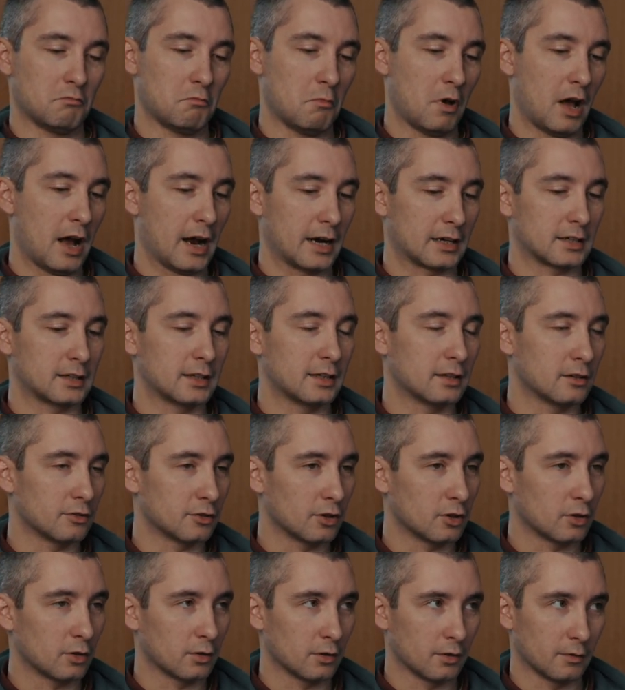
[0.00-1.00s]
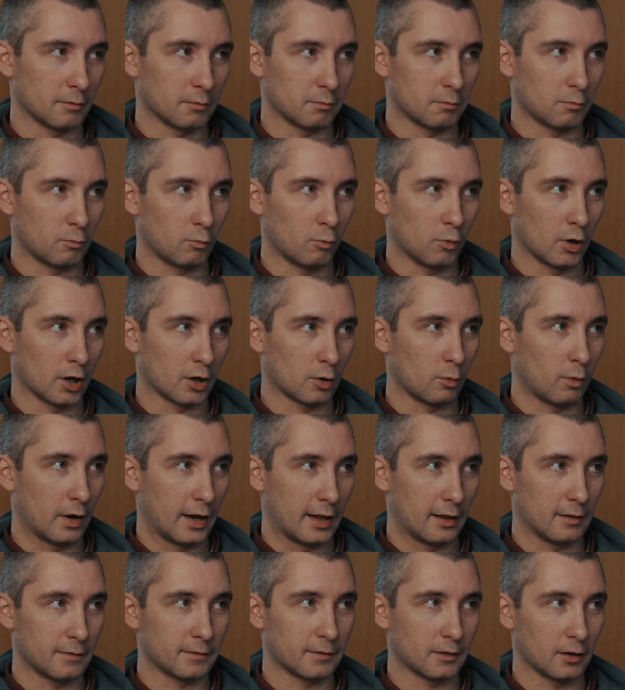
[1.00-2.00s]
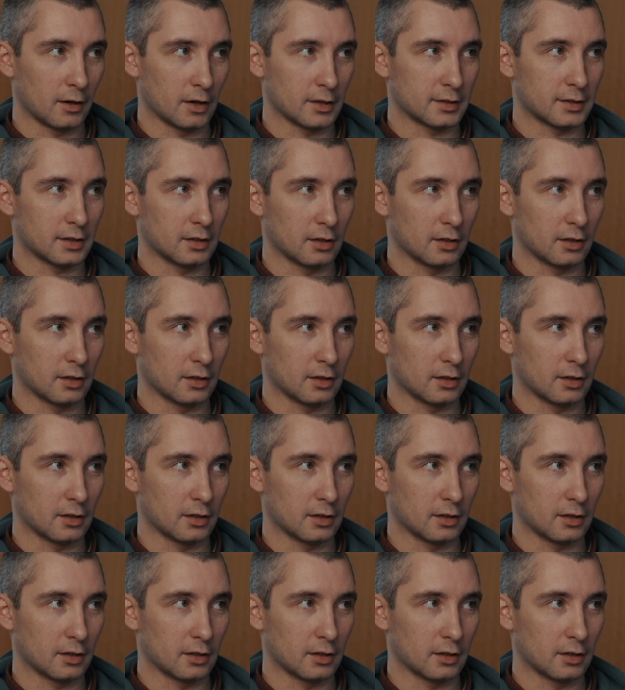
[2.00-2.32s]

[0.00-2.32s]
actually they're not going to work well for us